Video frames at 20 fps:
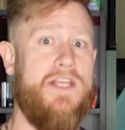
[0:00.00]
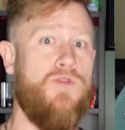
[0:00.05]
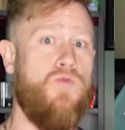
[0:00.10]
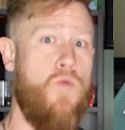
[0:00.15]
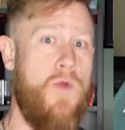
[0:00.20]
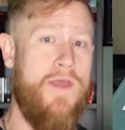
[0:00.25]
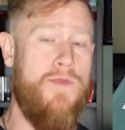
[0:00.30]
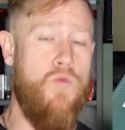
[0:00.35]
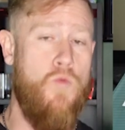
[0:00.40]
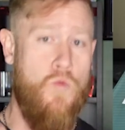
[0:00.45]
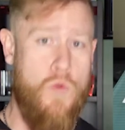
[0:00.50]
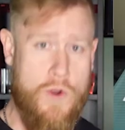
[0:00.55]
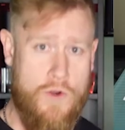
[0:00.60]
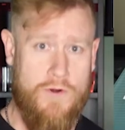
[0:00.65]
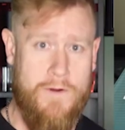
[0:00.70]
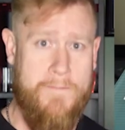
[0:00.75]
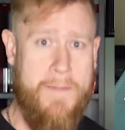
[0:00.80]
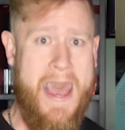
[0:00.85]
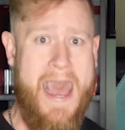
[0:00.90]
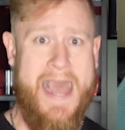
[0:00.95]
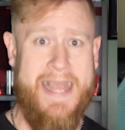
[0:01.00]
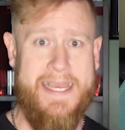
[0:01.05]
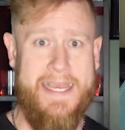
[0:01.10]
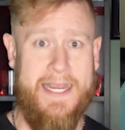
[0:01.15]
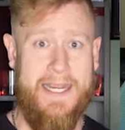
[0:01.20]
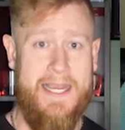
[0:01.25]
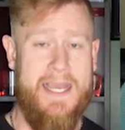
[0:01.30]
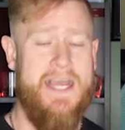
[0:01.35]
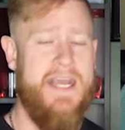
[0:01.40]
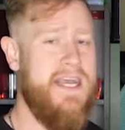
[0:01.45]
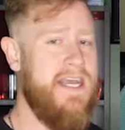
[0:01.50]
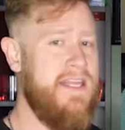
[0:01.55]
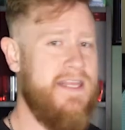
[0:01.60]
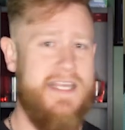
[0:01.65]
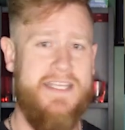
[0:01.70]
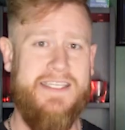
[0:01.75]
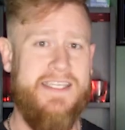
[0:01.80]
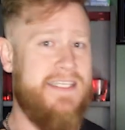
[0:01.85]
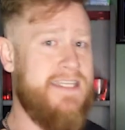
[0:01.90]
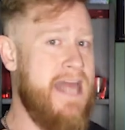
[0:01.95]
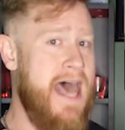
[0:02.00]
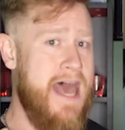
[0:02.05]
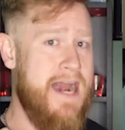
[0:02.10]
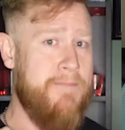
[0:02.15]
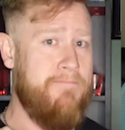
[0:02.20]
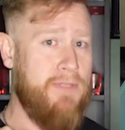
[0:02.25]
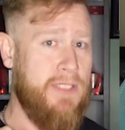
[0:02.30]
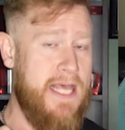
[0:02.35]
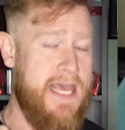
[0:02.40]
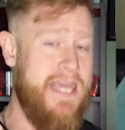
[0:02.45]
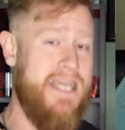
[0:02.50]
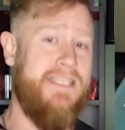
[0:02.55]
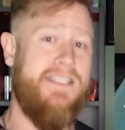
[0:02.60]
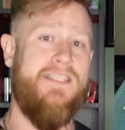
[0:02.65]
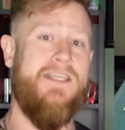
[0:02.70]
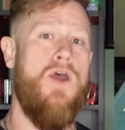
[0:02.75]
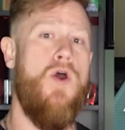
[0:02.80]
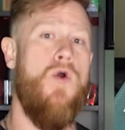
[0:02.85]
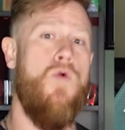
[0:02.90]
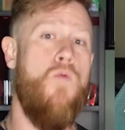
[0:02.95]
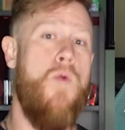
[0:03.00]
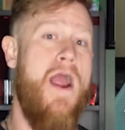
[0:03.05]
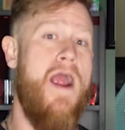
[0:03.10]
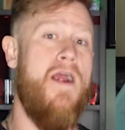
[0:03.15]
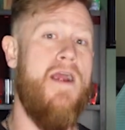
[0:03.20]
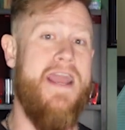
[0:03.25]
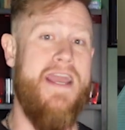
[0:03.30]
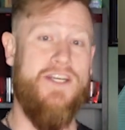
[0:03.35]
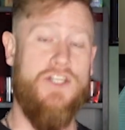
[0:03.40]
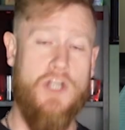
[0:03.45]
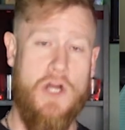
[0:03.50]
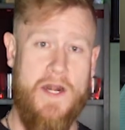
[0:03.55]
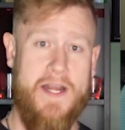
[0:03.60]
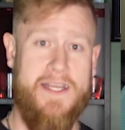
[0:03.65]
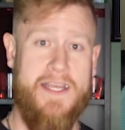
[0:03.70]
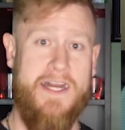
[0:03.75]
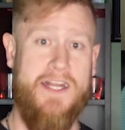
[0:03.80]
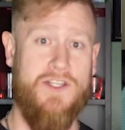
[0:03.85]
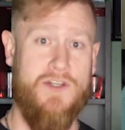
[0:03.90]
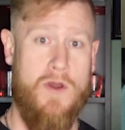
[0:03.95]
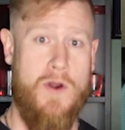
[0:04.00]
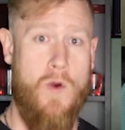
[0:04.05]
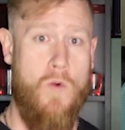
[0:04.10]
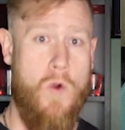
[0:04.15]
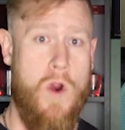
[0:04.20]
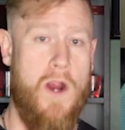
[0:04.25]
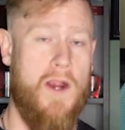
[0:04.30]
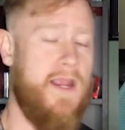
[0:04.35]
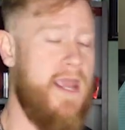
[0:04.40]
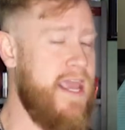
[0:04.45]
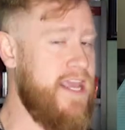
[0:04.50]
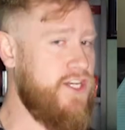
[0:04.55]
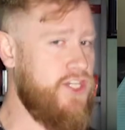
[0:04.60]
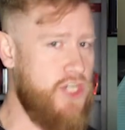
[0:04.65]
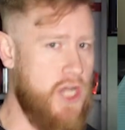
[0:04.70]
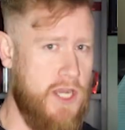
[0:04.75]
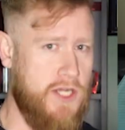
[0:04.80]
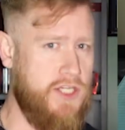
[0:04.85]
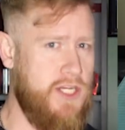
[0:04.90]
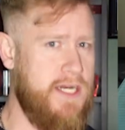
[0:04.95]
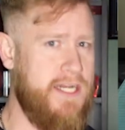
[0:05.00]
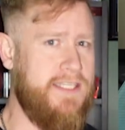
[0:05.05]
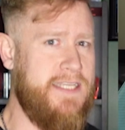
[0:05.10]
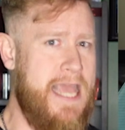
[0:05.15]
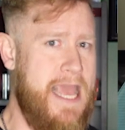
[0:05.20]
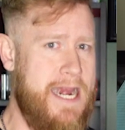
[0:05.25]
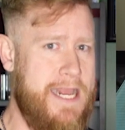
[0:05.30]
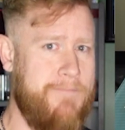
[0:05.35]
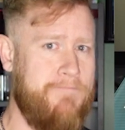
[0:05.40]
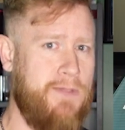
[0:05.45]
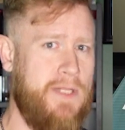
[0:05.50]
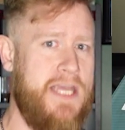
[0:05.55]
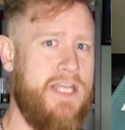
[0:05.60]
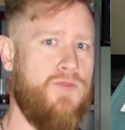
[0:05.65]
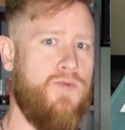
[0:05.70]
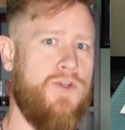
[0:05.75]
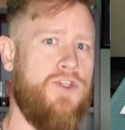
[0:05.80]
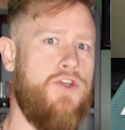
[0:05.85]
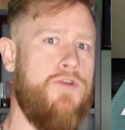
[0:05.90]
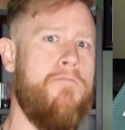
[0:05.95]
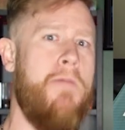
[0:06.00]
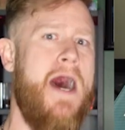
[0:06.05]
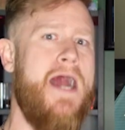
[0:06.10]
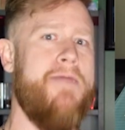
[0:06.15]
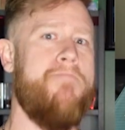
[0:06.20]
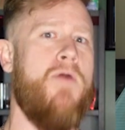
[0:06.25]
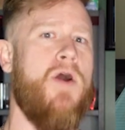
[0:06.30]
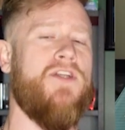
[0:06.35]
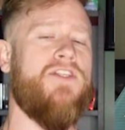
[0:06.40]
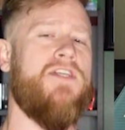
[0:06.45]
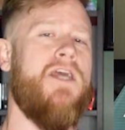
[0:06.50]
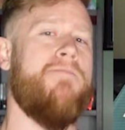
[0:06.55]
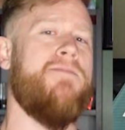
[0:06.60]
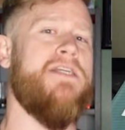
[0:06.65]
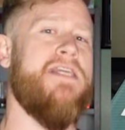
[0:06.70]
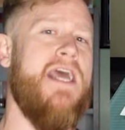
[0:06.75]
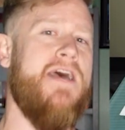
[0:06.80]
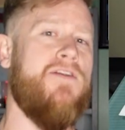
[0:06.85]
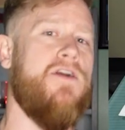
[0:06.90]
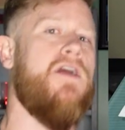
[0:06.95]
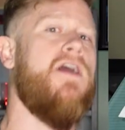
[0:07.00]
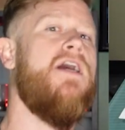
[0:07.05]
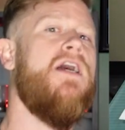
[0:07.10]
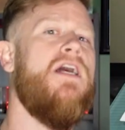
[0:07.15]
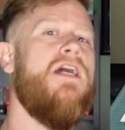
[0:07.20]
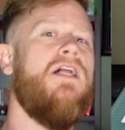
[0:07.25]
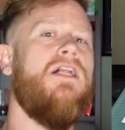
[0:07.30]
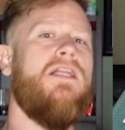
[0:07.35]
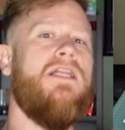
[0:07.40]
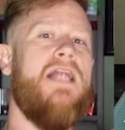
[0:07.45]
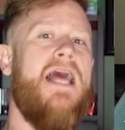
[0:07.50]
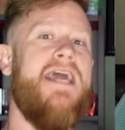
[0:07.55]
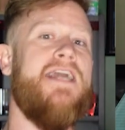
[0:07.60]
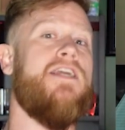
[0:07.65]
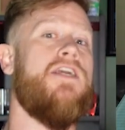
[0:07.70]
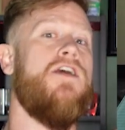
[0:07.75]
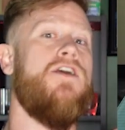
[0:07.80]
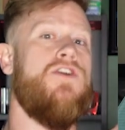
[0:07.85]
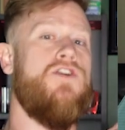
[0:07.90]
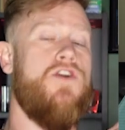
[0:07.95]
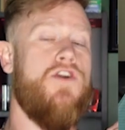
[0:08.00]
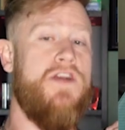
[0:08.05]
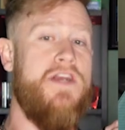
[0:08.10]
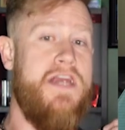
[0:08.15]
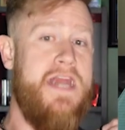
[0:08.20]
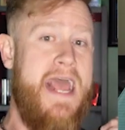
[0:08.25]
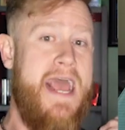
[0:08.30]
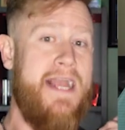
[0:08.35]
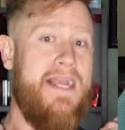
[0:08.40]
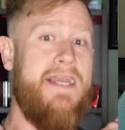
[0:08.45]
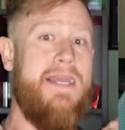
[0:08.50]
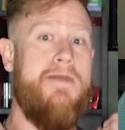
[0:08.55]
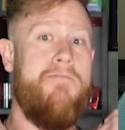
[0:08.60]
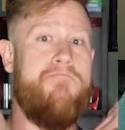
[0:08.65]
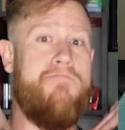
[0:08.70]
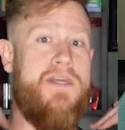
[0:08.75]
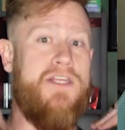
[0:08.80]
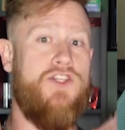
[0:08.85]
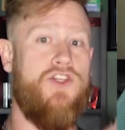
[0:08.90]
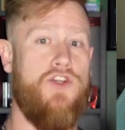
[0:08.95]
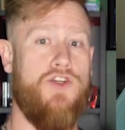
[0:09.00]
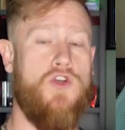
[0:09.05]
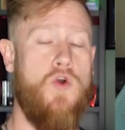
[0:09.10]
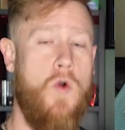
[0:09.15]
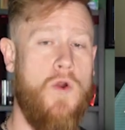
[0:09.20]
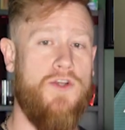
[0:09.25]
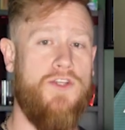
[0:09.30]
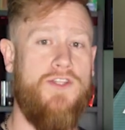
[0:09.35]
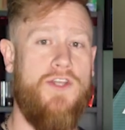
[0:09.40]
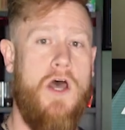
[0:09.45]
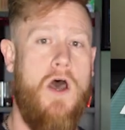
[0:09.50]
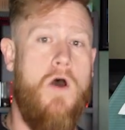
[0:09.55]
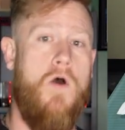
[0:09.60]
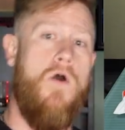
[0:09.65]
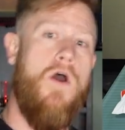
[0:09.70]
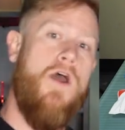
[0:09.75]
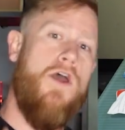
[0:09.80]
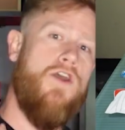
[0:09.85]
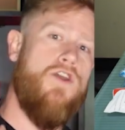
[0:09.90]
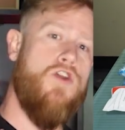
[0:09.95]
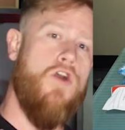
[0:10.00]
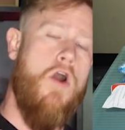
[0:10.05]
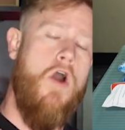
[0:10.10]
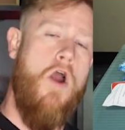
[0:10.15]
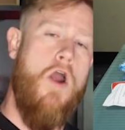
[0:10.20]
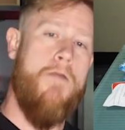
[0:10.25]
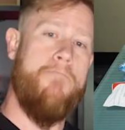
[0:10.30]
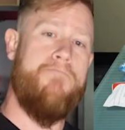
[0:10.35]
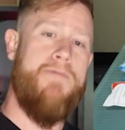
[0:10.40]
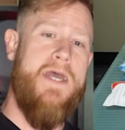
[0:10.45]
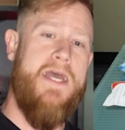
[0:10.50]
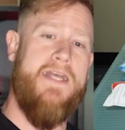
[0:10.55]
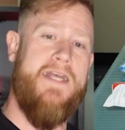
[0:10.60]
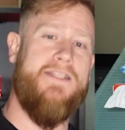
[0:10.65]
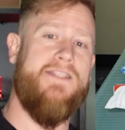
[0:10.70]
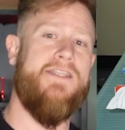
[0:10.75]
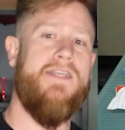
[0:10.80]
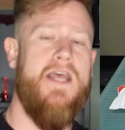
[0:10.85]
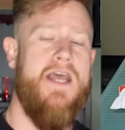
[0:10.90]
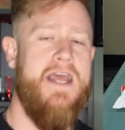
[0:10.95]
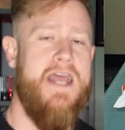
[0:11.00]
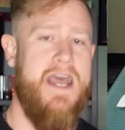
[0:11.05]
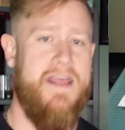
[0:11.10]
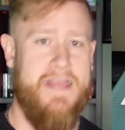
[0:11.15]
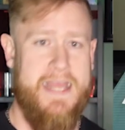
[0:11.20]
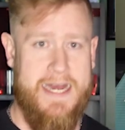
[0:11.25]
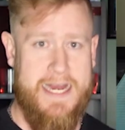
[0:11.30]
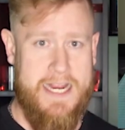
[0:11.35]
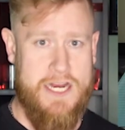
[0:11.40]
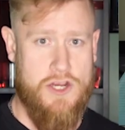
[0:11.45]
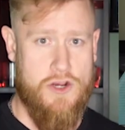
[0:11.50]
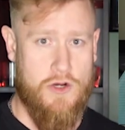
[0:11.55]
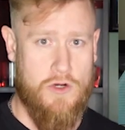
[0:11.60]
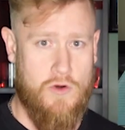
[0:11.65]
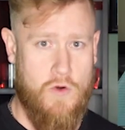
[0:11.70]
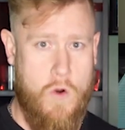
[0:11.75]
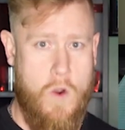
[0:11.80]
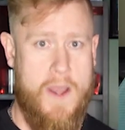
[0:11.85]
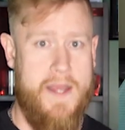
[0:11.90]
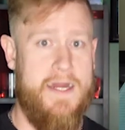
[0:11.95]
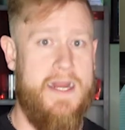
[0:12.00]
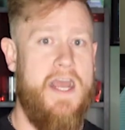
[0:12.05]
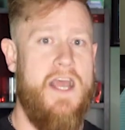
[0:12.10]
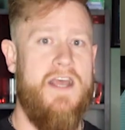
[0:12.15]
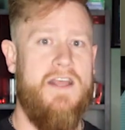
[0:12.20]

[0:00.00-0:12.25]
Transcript: is with wound packing. This is not a place where a tourniquet is going to work. A junction is any place where two body parts come together like your neck meets your torso, your armpits, and then in your groin.